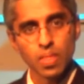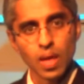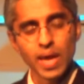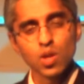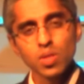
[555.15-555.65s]

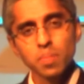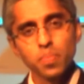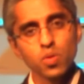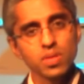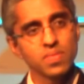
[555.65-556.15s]
I know that
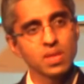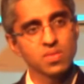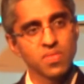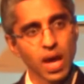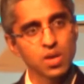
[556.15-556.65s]
both of these
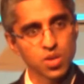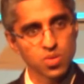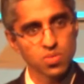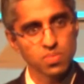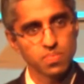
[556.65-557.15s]

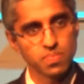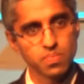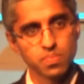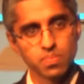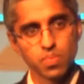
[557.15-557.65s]
values,
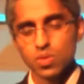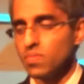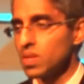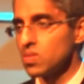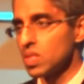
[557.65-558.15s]
both of
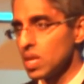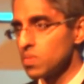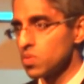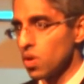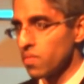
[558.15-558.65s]
these
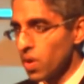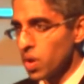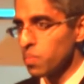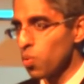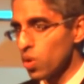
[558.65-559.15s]
themes are very
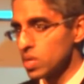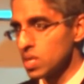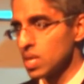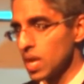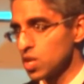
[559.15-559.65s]
important
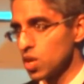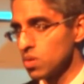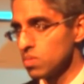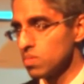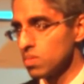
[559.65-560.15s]
to NACCHO,
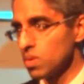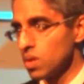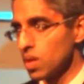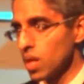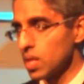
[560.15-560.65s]

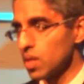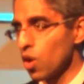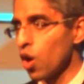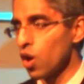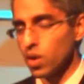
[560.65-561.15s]
and that they
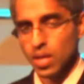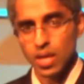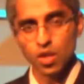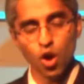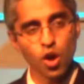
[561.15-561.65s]
are
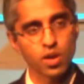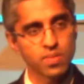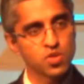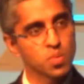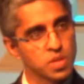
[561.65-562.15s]
at the heart
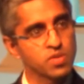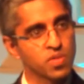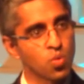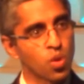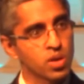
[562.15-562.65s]
of so much of
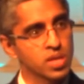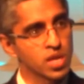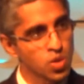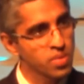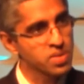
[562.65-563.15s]
the work that
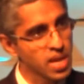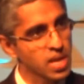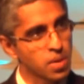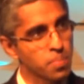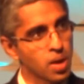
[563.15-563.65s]
you have
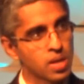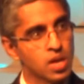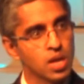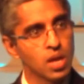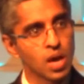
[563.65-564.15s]
taken upon
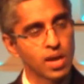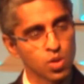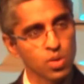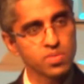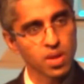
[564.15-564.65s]

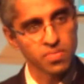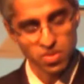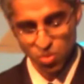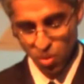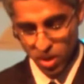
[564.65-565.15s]
yourself
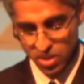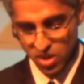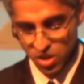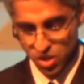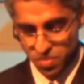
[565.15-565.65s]
as an
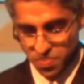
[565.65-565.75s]
organization.